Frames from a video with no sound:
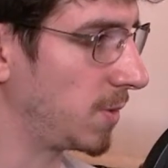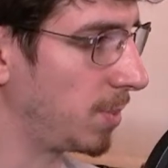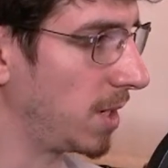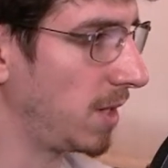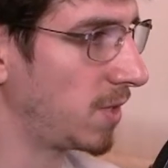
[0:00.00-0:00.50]

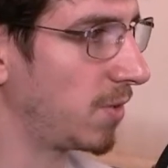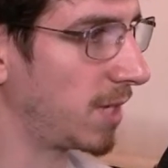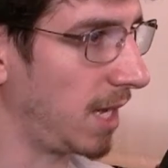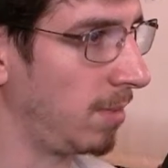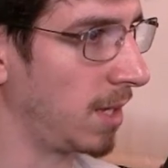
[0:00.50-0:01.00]
but at least for
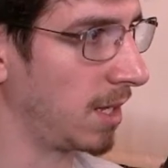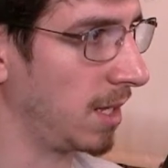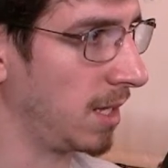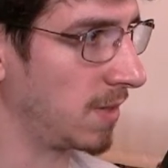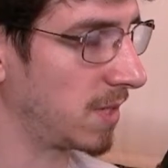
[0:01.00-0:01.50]
gaming
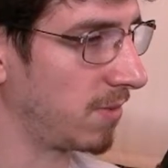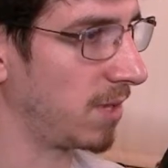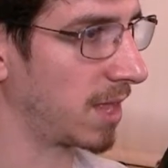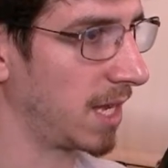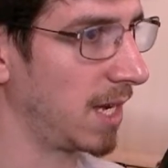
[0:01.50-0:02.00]
and stuff
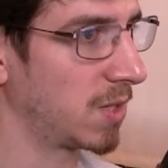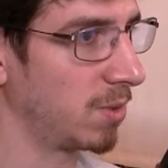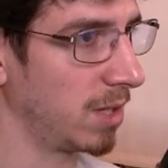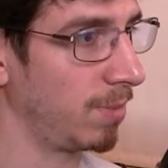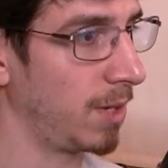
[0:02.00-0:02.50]
like that, it's
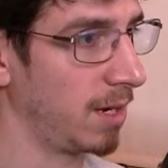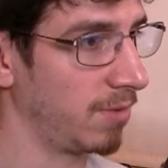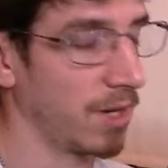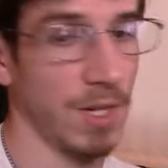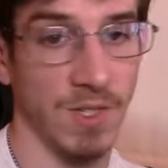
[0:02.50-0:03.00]
really been a
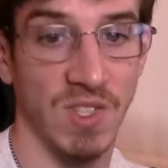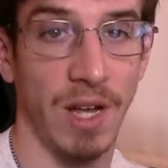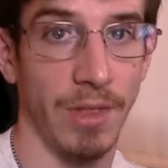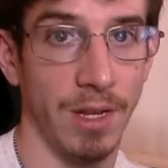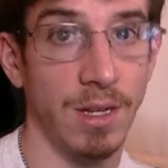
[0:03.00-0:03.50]
very
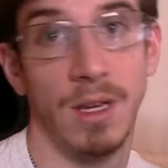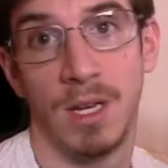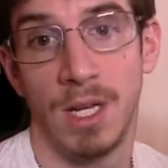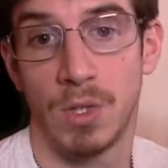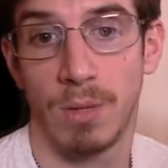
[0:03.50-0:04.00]
solid,
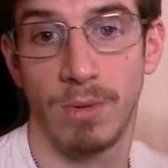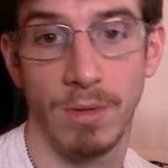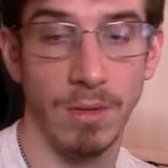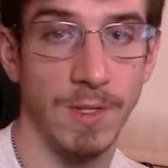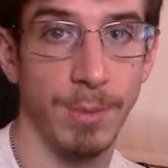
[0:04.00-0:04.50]

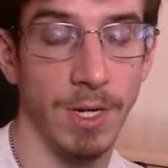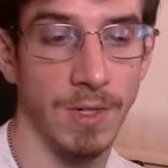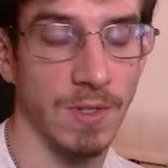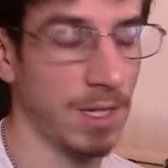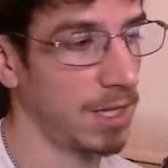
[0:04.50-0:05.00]
enjoyable
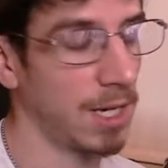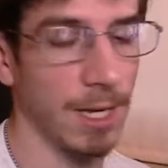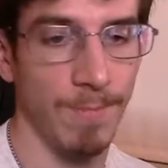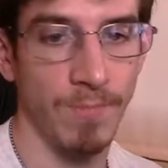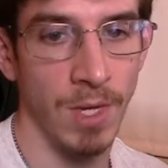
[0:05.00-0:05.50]
experience, and I like it.